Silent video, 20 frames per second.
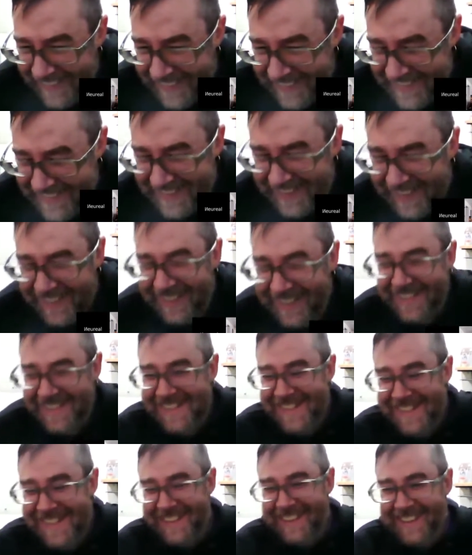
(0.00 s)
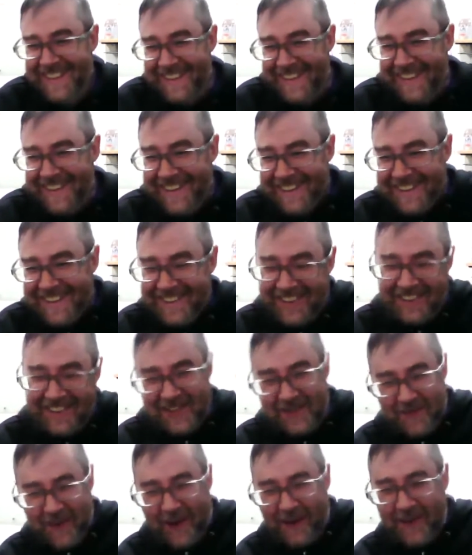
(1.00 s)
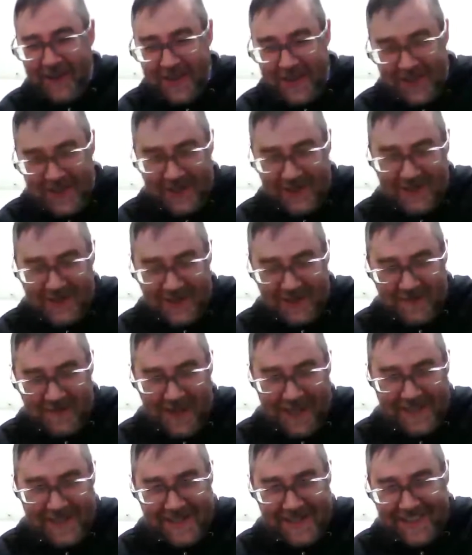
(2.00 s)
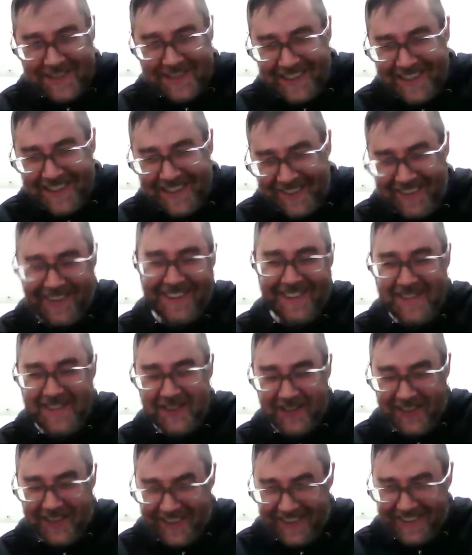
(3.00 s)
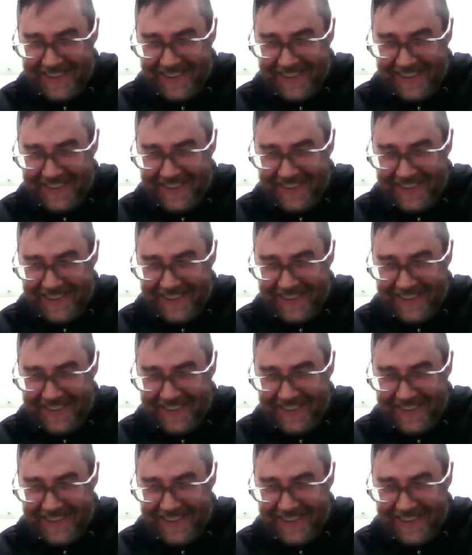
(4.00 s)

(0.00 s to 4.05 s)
Darian, see, you're like, it's probably just some basic linear algebra